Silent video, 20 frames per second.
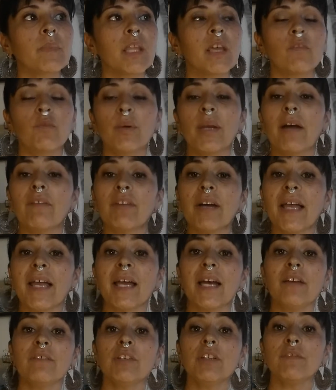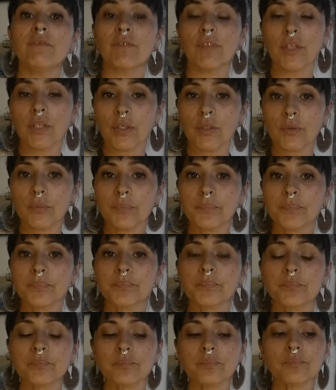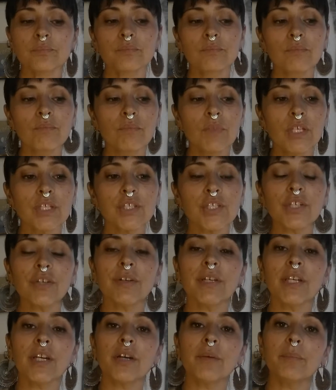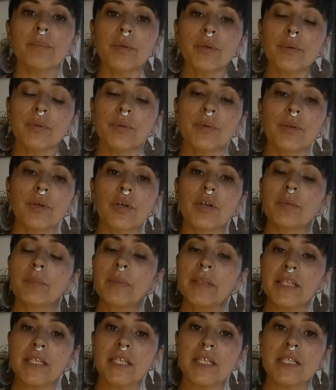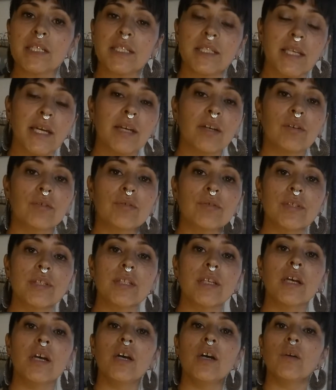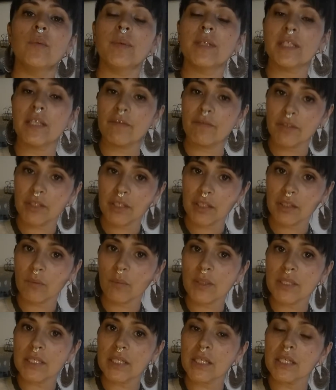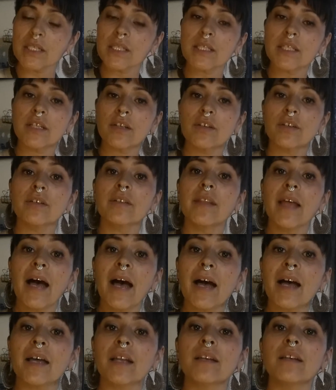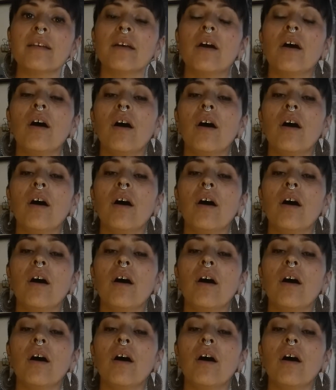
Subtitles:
If we have a heavy flow during our moon or bleeding cycles, we definitely want to consider that.